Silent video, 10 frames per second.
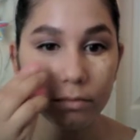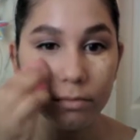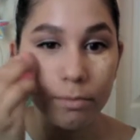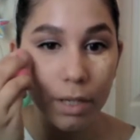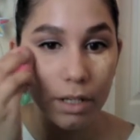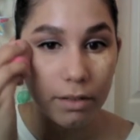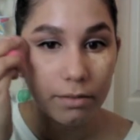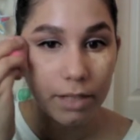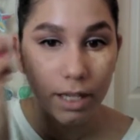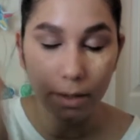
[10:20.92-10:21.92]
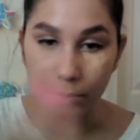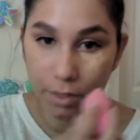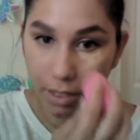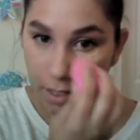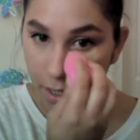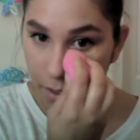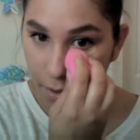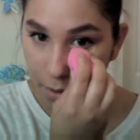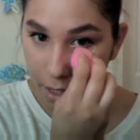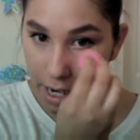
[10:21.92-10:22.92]
but that comes with the
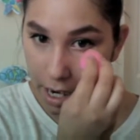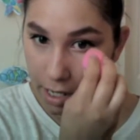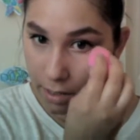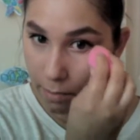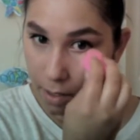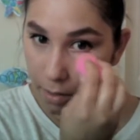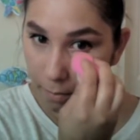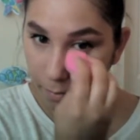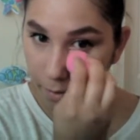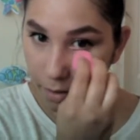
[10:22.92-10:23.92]
territory as a mom.